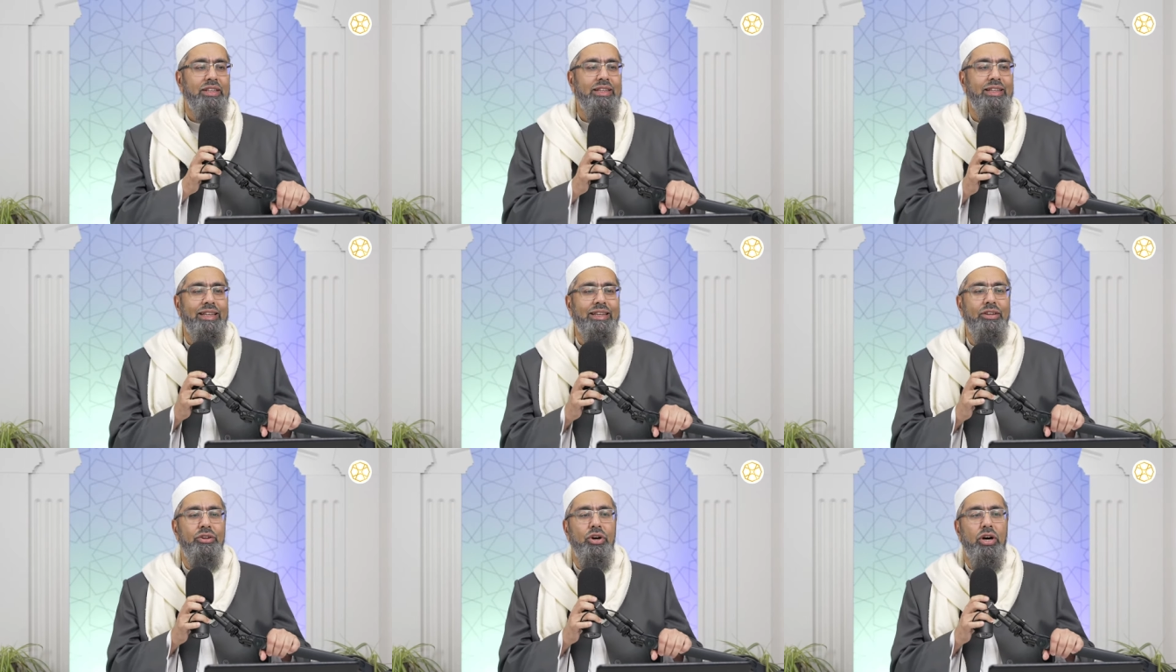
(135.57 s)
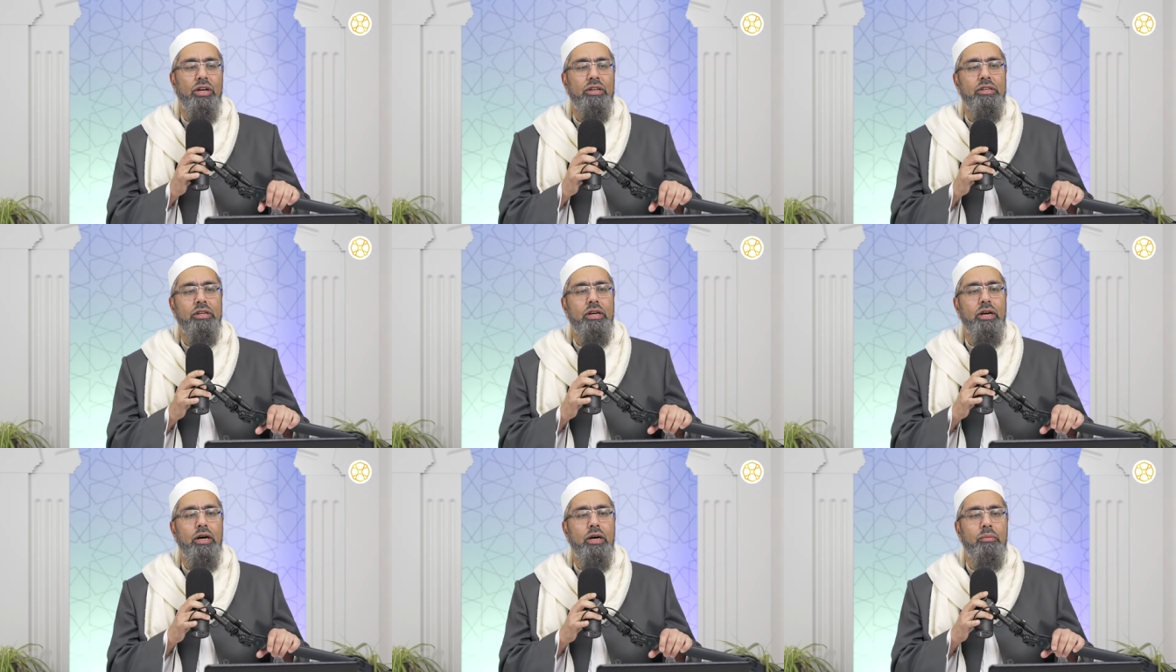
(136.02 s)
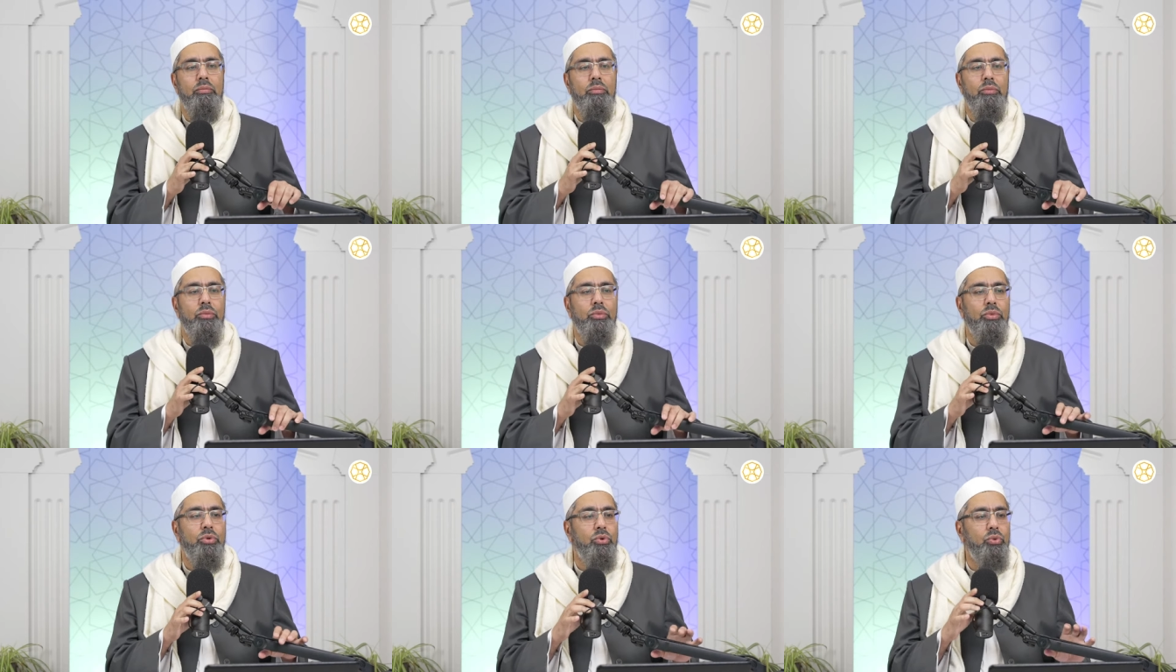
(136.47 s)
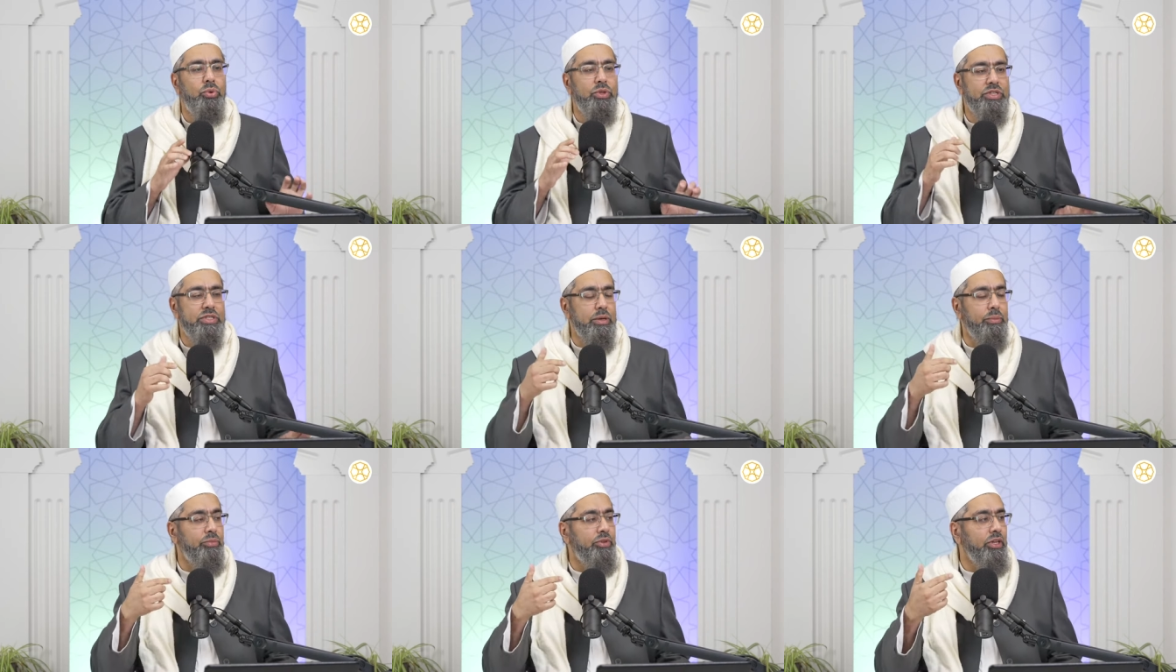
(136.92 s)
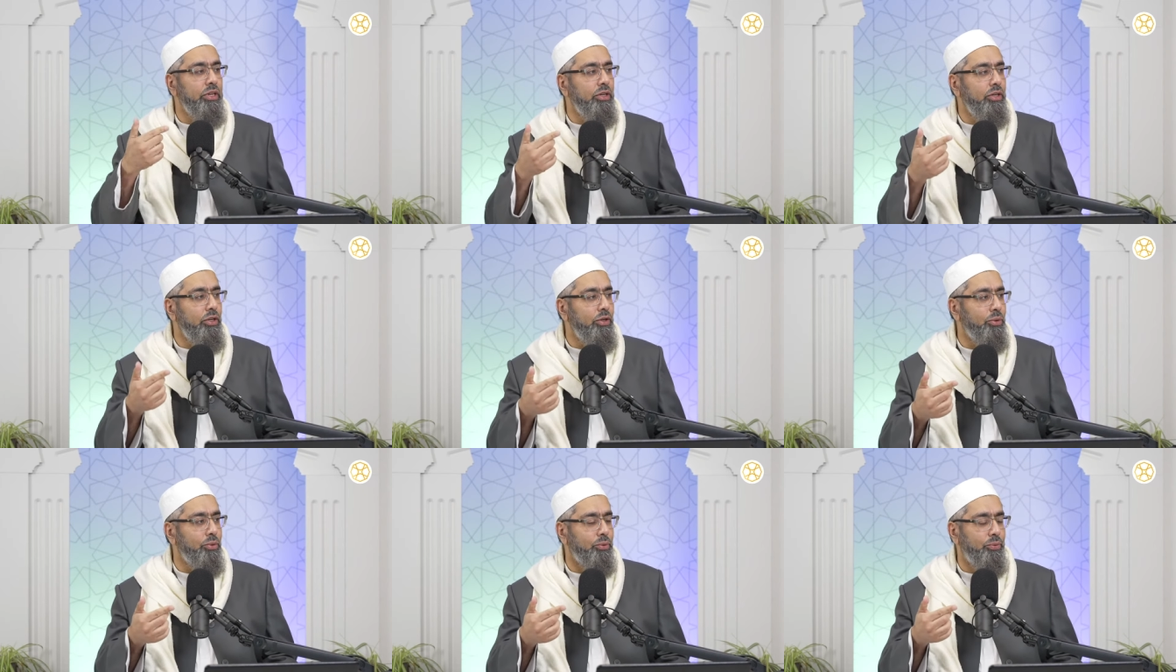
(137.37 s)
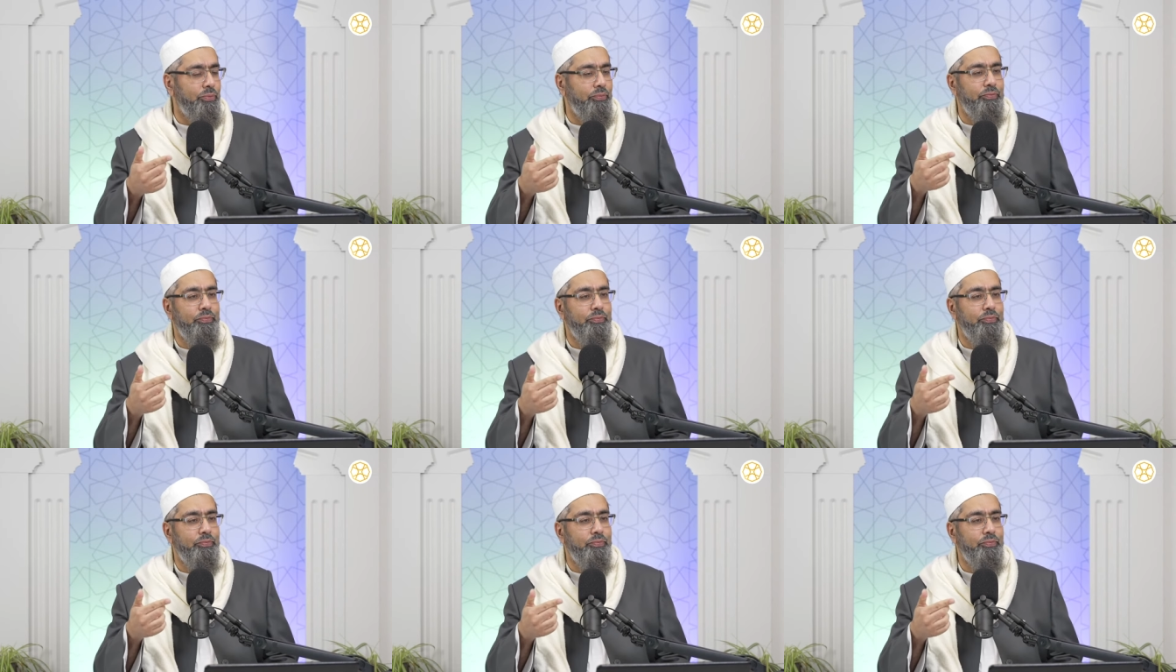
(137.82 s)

did not come with something new,